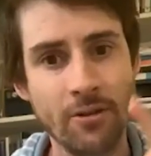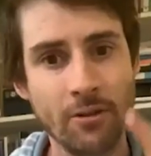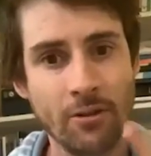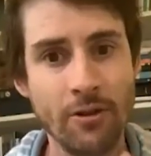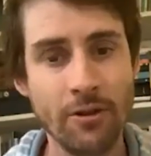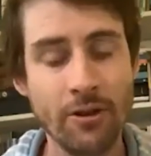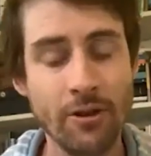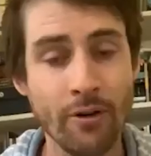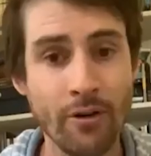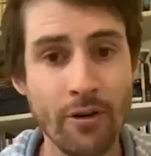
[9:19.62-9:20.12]

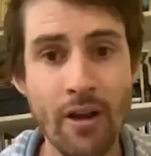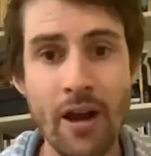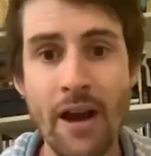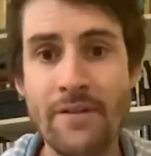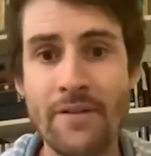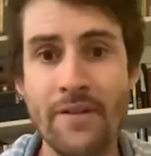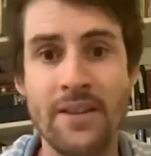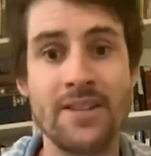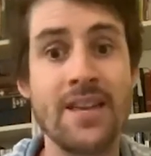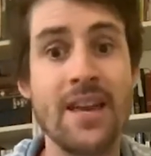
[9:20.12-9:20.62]
Your, your
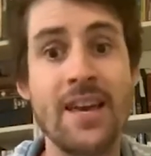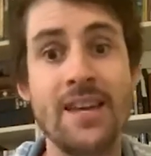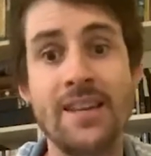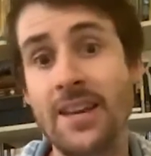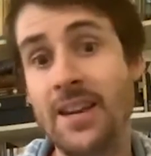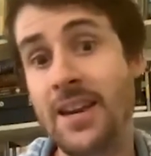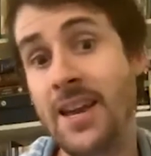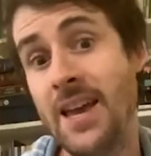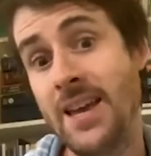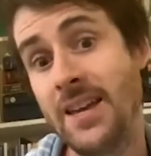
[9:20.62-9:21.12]
life is hid
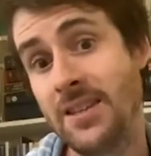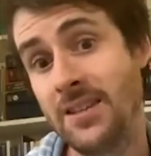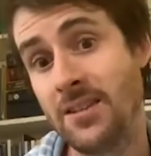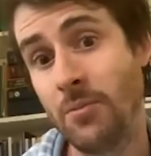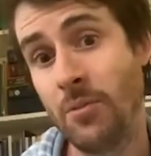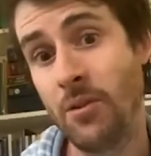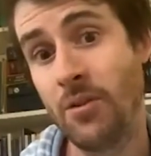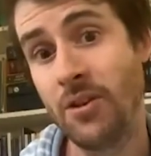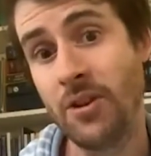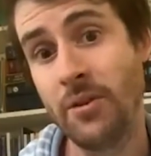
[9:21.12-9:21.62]
in his,
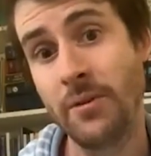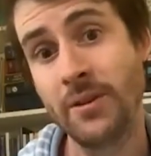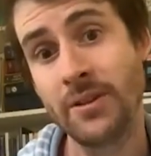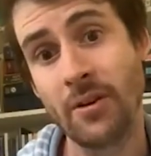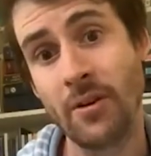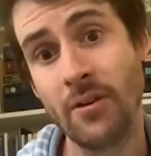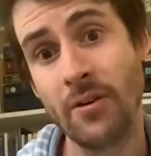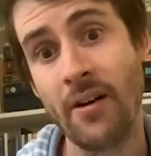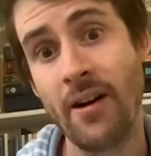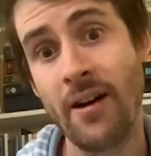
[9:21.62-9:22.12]
the one who
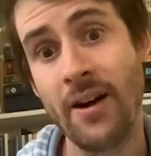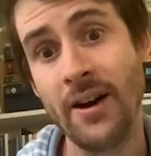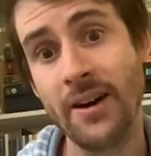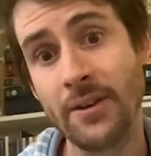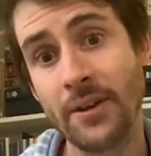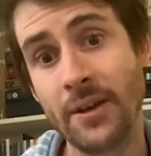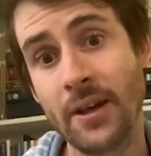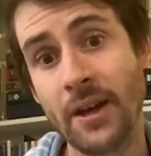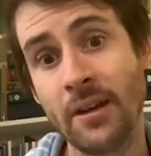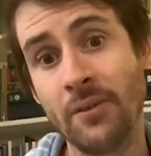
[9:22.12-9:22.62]
is on high,
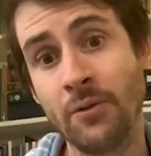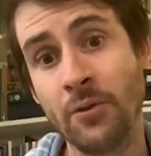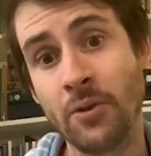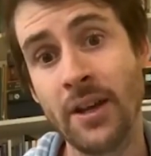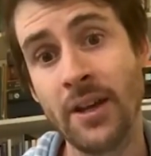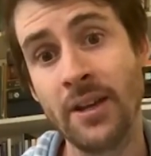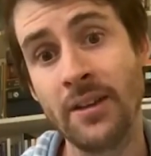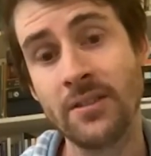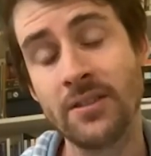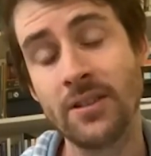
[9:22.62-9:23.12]
the King of all
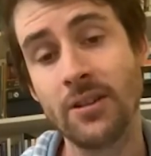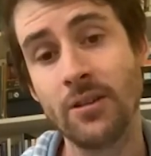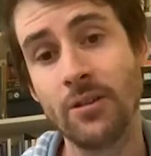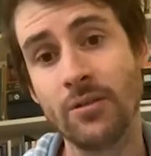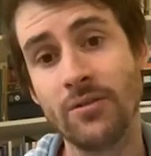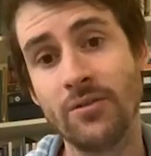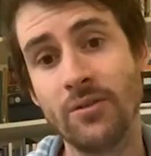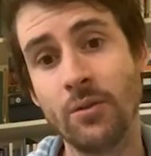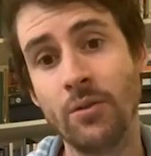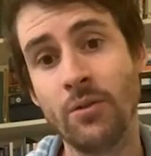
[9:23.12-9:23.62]
kings, the
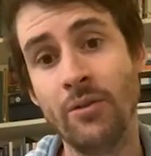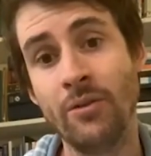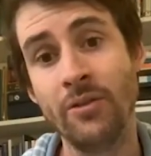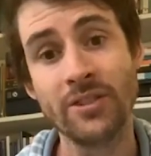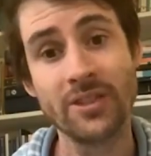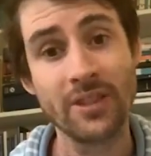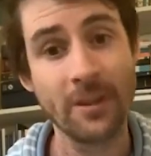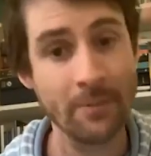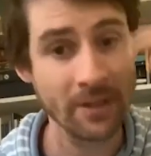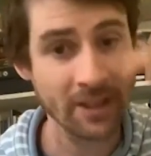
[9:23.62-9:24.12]
Lord of all
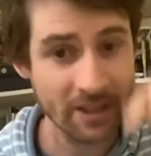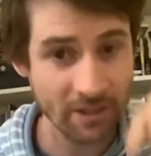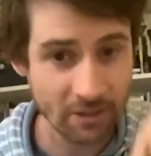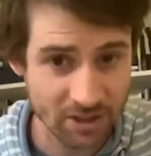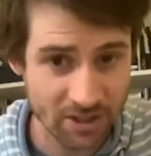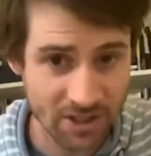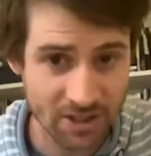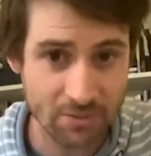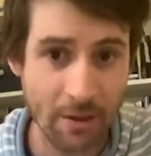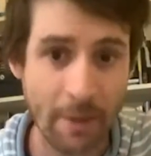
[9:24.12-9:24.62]
lords. And when
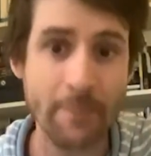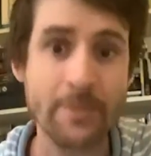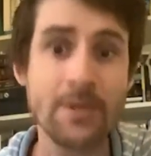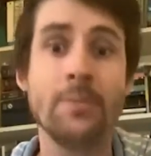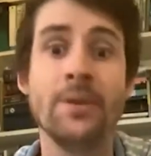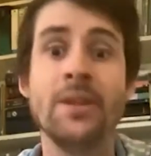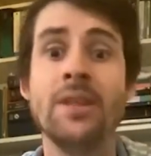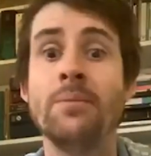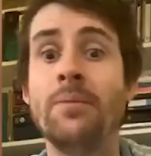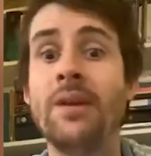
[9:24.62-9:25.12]
you're swept
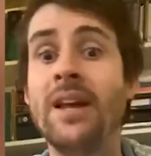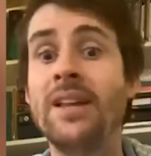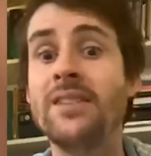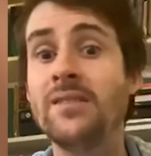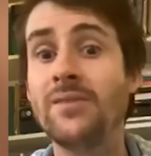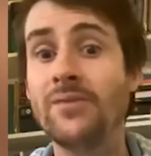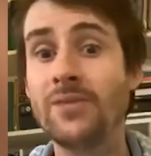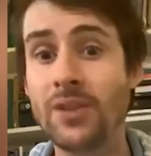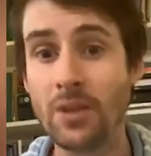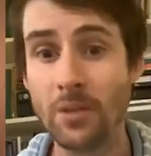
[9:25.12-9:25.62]
up in the
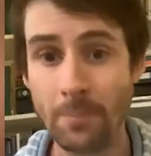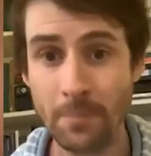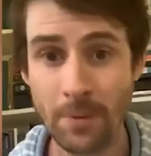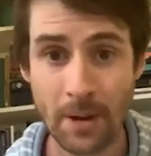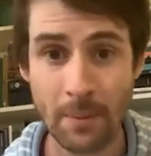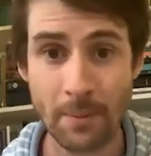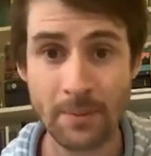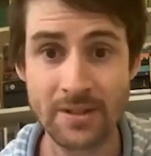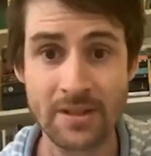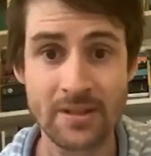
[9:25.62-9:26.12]
plans of, and
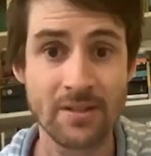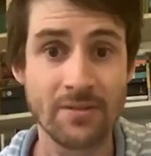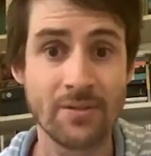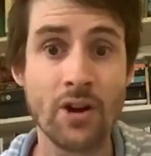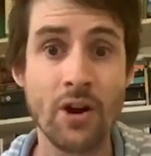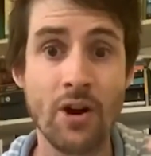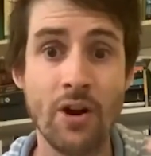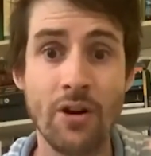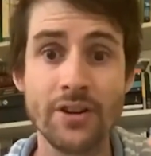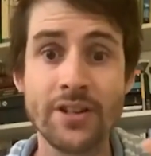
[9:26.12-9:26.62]
purposes
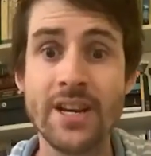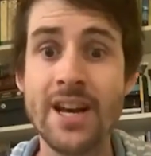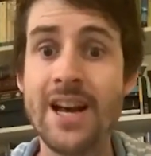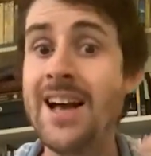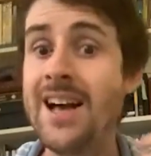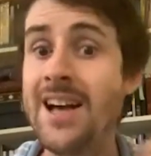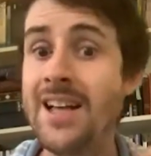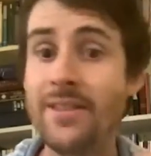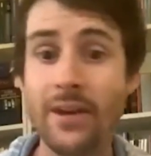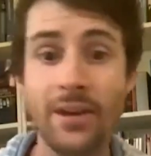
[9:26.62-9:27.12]
of God,
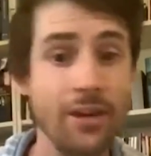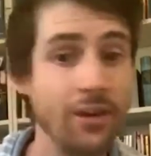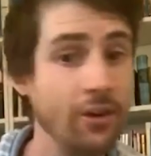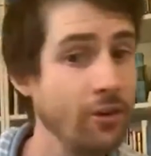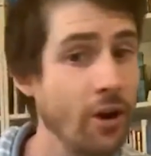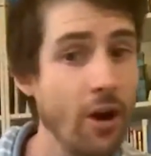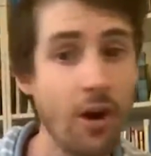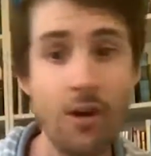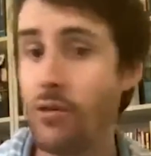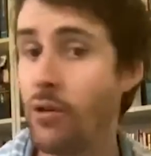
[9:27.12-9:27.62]
then
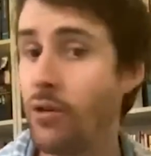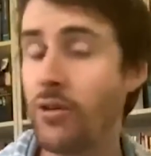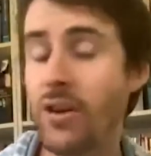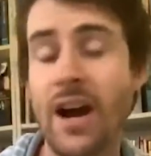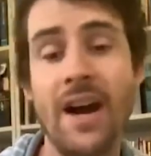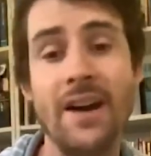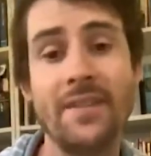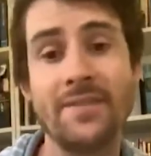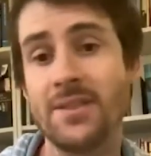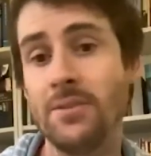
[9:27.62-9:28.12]
you no
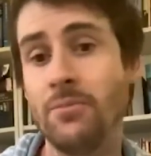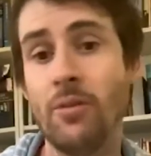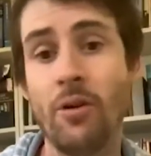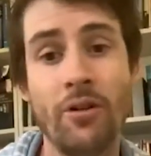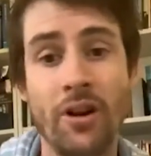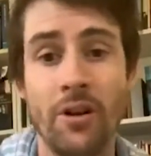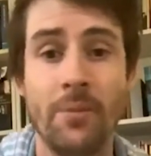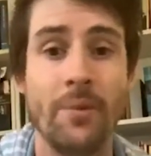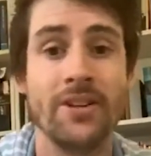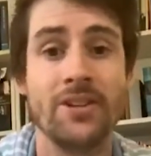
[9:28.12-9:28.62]
longer have to
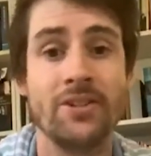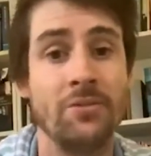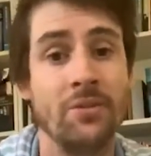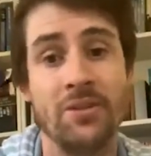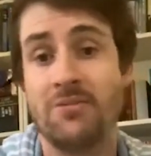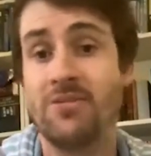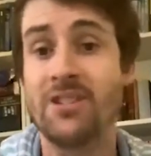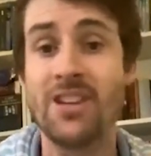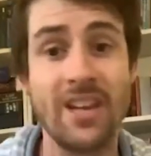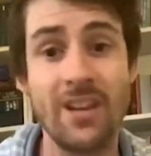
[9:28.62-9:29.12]
worry about trying
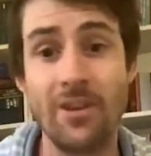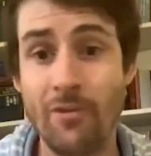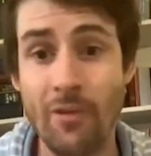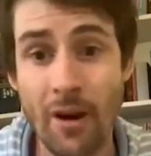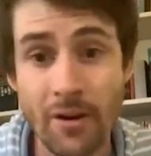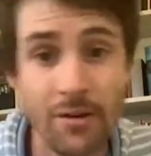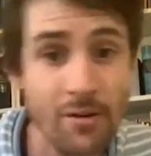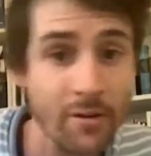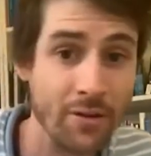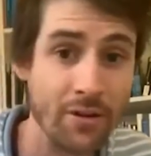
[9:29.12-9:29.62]
to assert
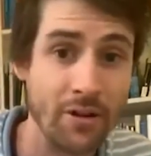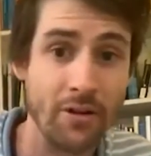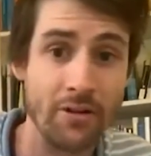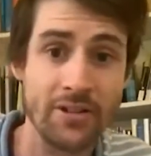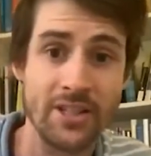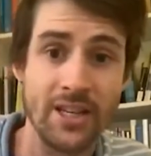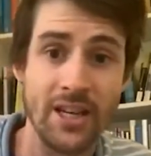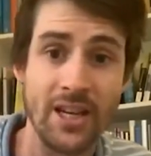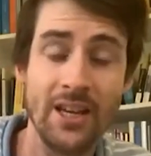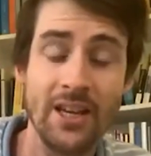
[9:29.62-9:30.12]
your own
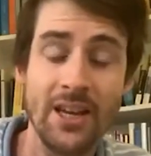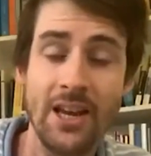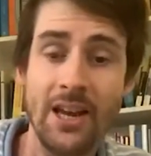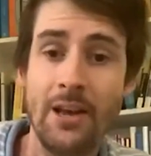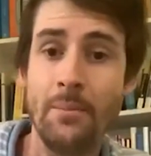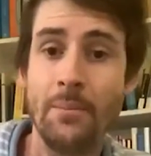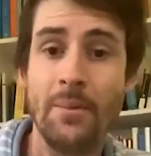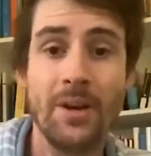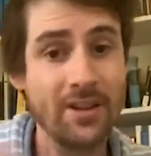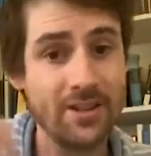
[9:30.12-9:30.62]
authority
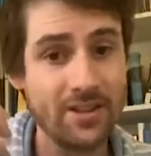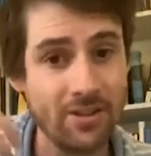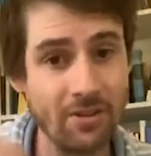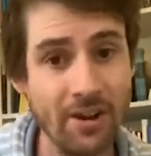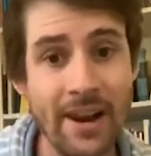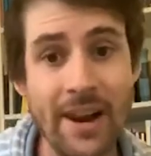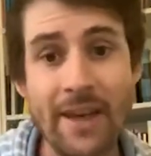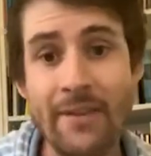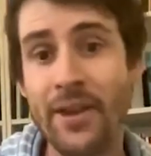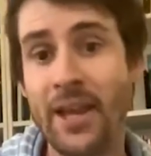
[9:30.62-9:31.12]
because
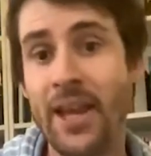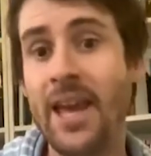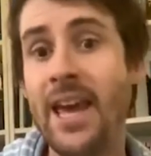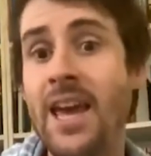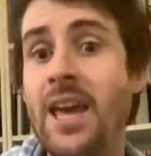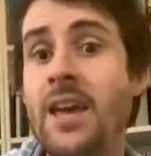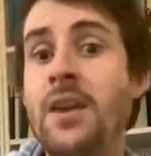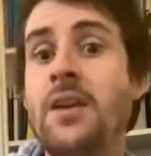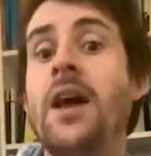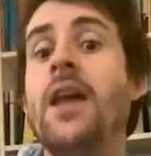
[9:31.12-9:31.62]
you're living
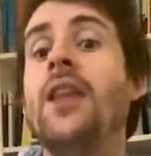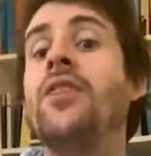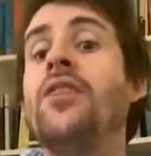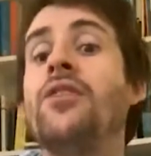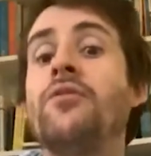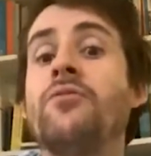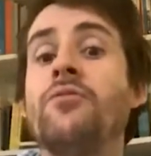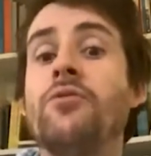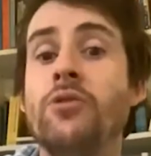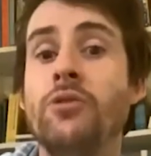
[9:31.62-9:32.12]
in and
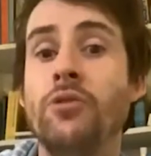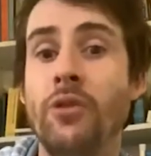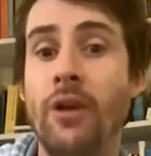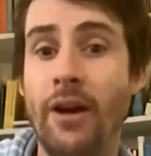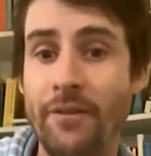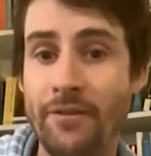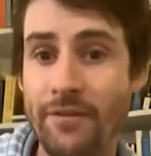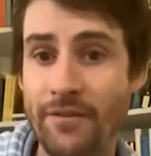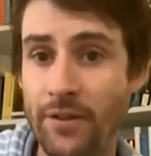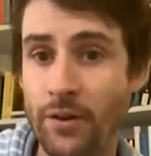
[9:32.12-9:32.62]
through
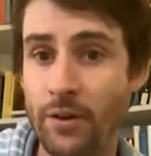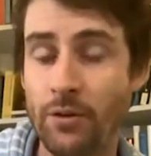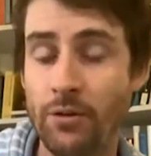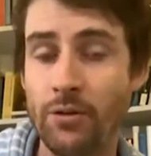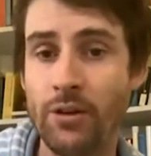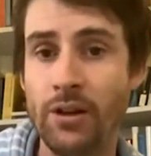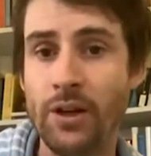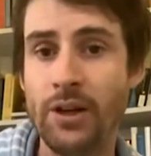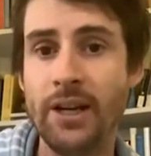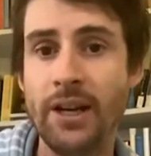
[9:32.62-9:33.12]
and
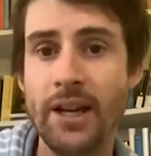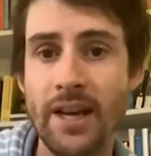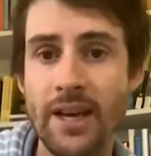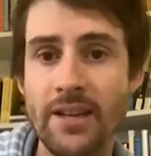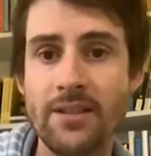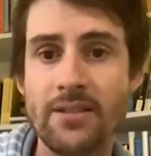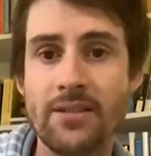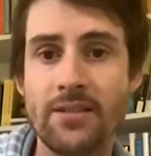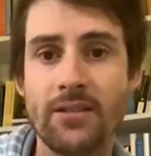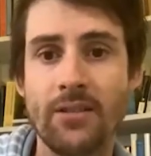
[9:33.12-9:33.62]
for
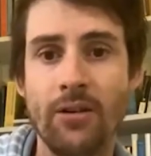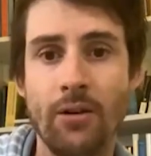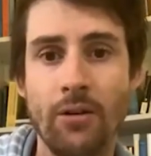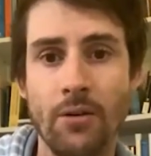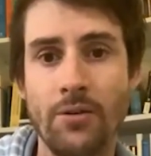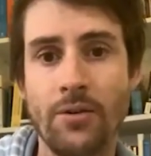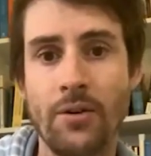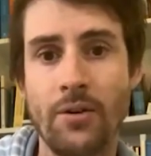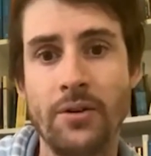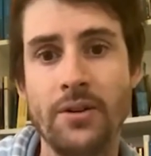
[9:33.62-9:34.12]
his
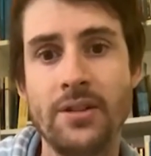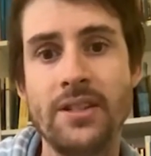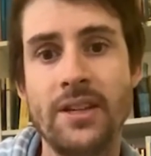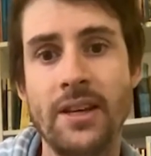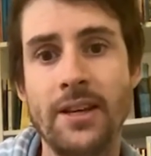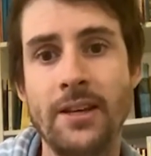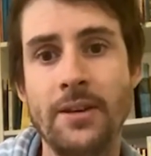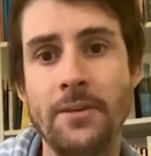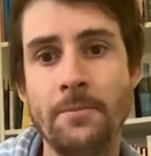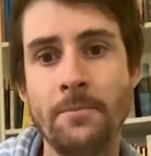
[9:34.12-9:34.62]

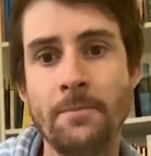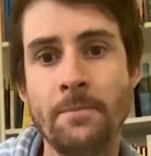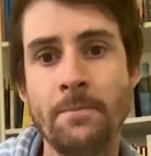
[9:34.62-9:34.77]
authority.